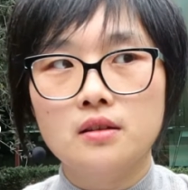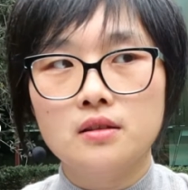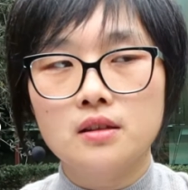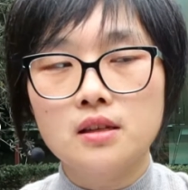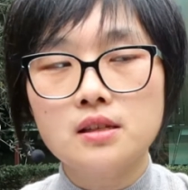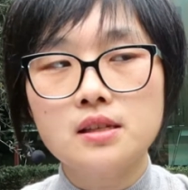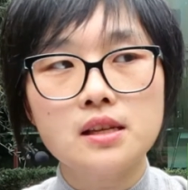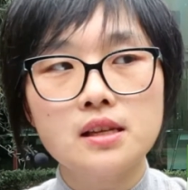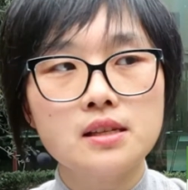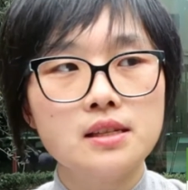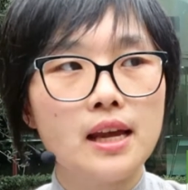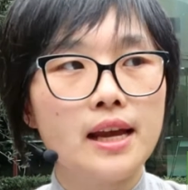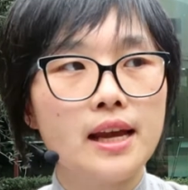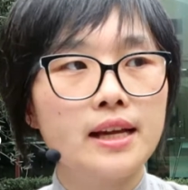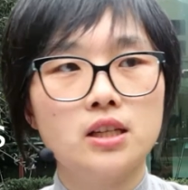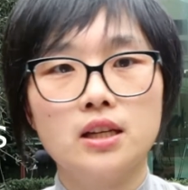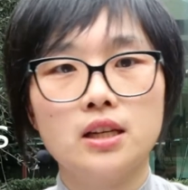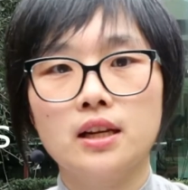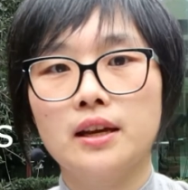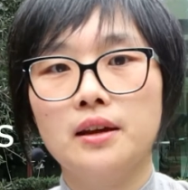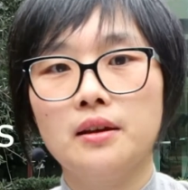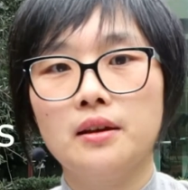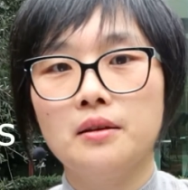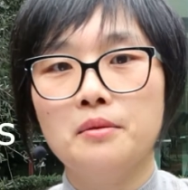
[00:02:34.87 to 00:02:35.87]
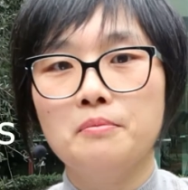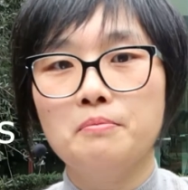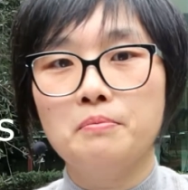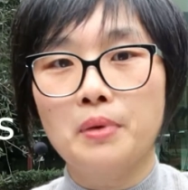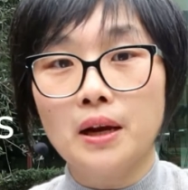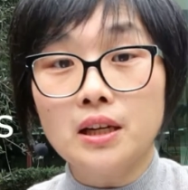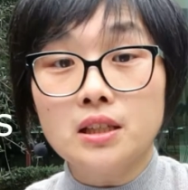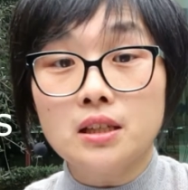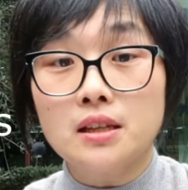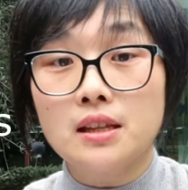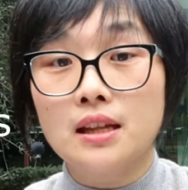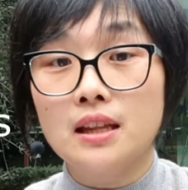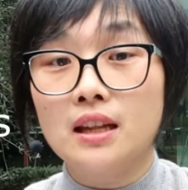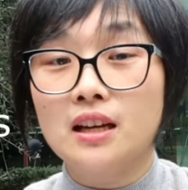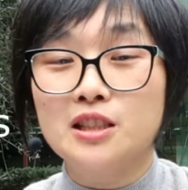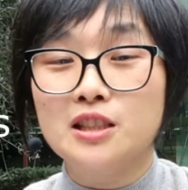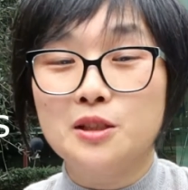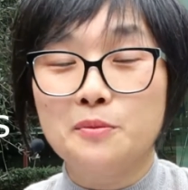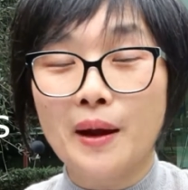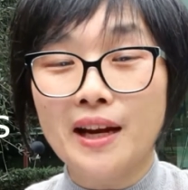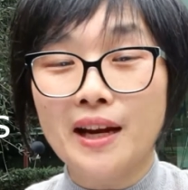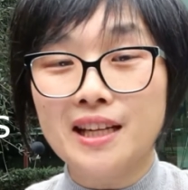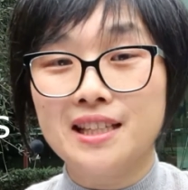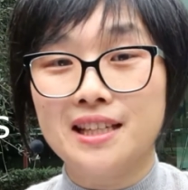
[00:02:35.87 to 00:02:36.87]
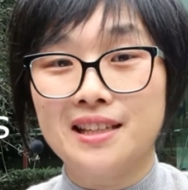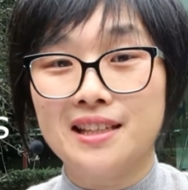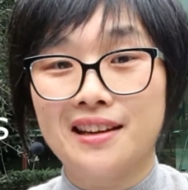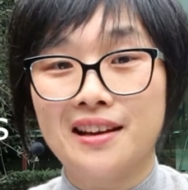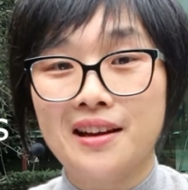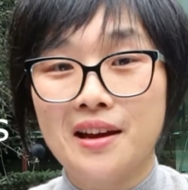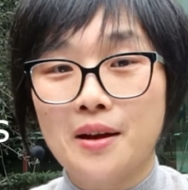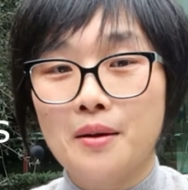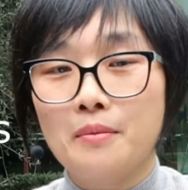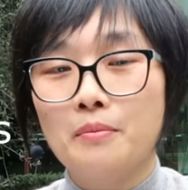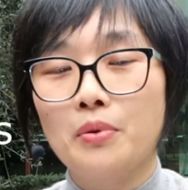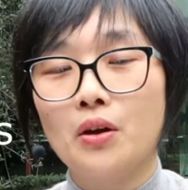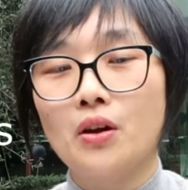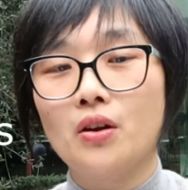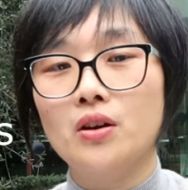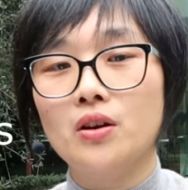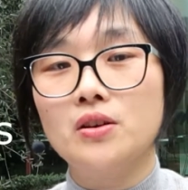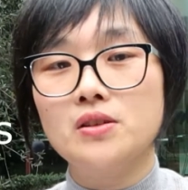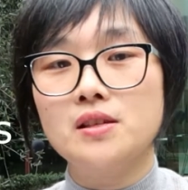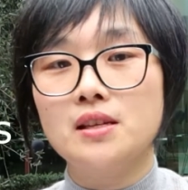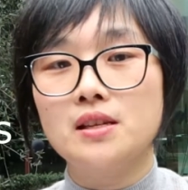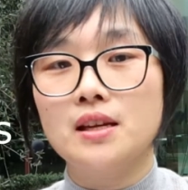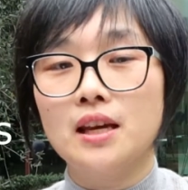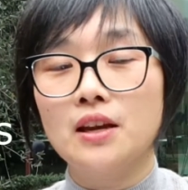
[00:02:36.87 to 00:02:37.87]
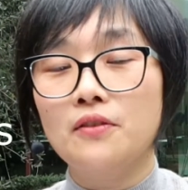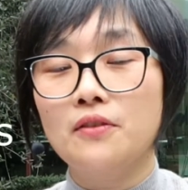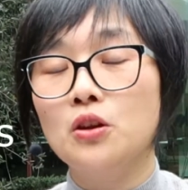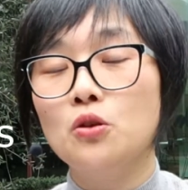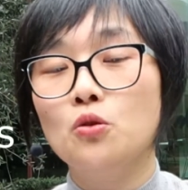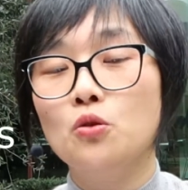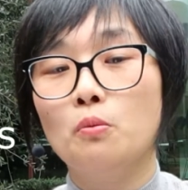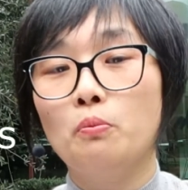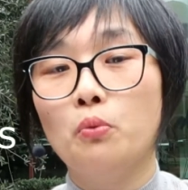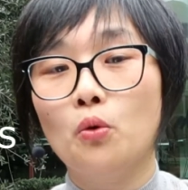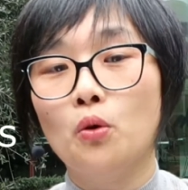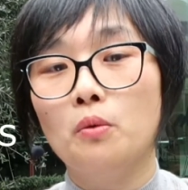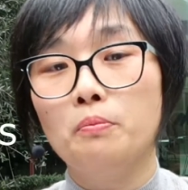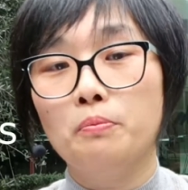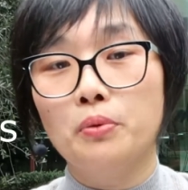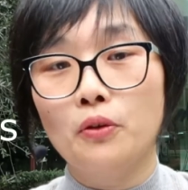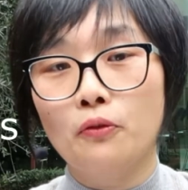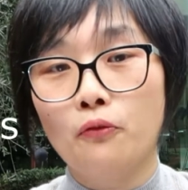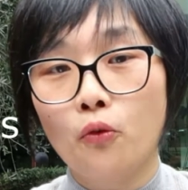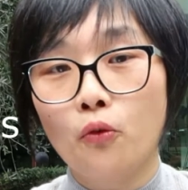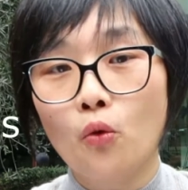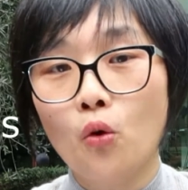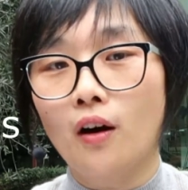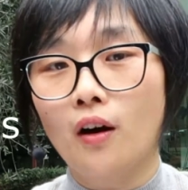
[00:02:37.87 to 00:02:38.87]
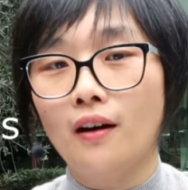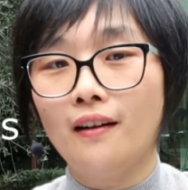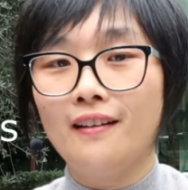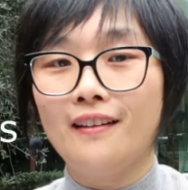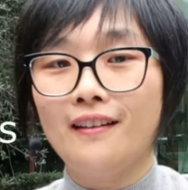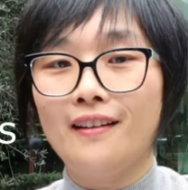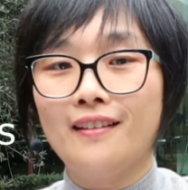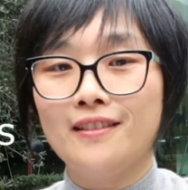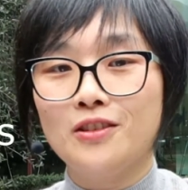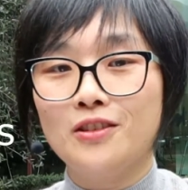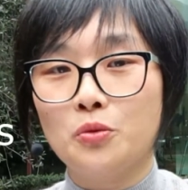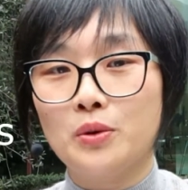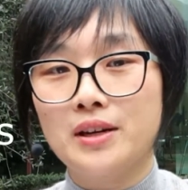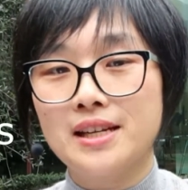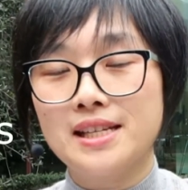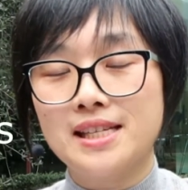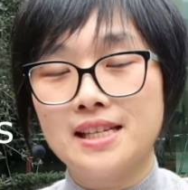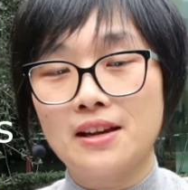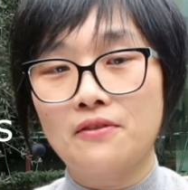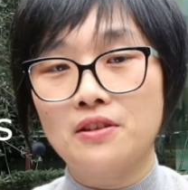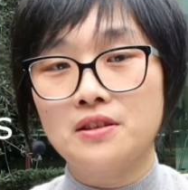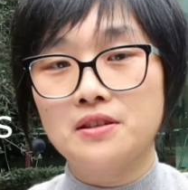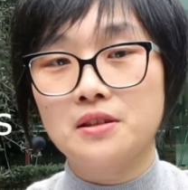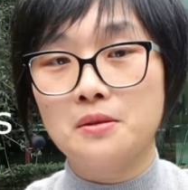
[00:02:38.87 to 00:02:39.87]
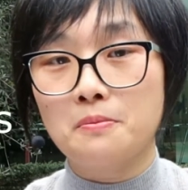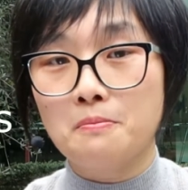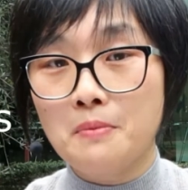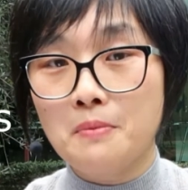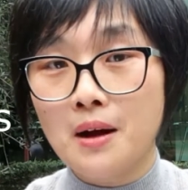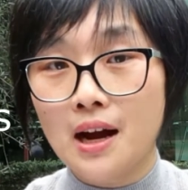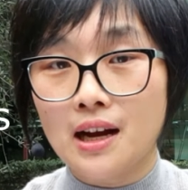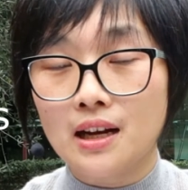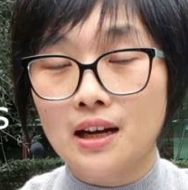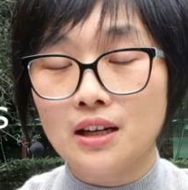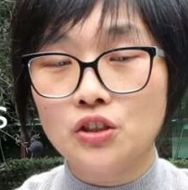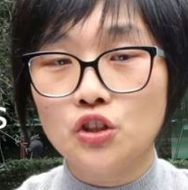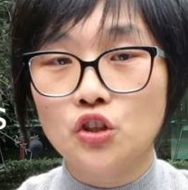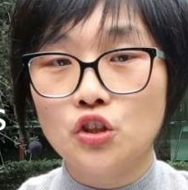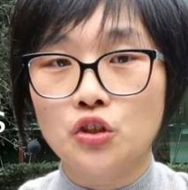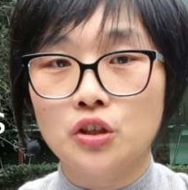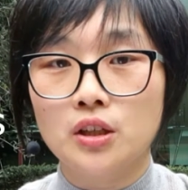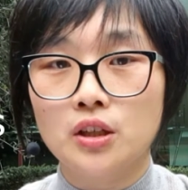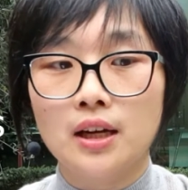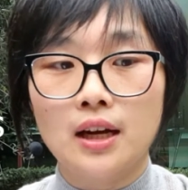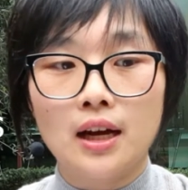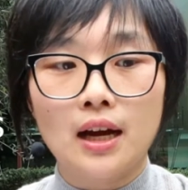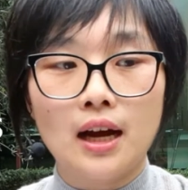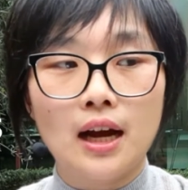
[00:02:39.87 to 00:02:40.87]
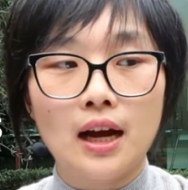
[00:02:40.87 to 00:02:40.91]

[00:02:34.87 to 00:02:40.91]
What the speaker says: This is actually better than expected because even you bought before 27th March,